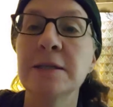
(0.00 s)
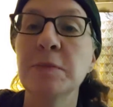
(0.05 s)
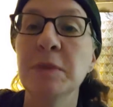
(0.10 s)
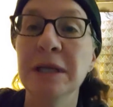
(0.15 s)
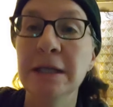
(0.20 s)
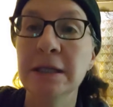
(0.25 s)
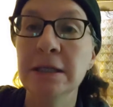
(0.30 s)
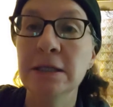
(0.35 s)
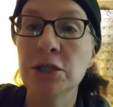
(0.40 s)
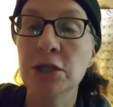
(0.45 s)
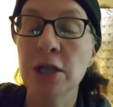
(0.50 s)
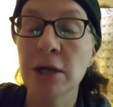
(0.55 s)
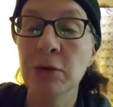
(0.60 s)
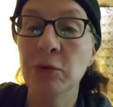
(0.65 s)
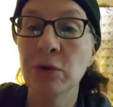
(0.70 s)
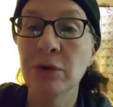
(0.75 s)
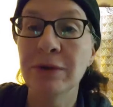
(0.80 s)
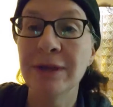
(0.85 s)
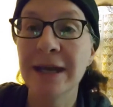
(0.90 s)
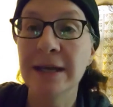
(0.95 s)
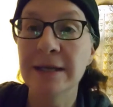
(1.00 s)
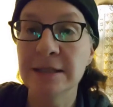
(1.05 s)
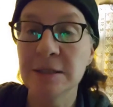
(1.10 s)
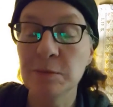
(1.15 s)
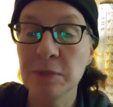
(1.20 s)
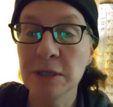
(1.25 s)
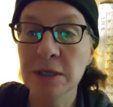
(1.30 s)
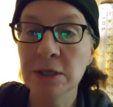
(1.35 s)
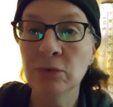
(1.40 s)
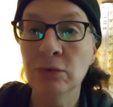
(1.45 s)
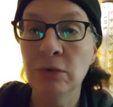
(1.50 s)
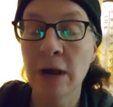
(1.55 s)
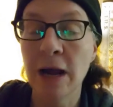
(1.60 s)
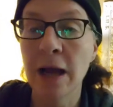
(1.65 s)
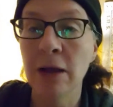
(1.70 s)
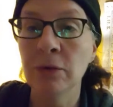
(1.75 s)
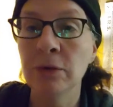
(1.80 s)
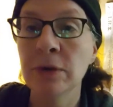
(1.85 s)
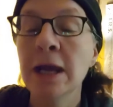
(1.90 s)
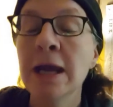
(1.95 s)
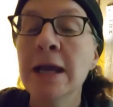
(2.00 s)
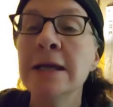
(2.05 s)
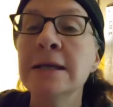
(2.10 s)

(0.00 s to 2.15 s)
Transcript: but in general, that has been around